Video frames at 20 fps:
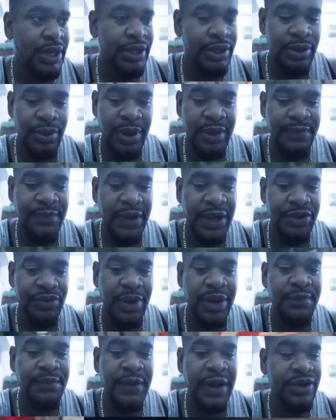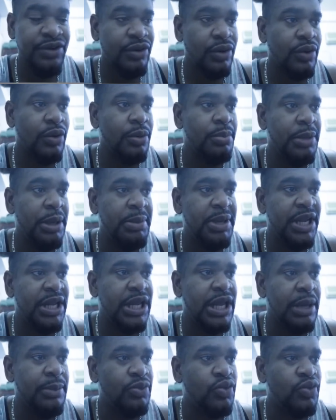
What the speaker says: don't know what fire truck. Oh, maybe they came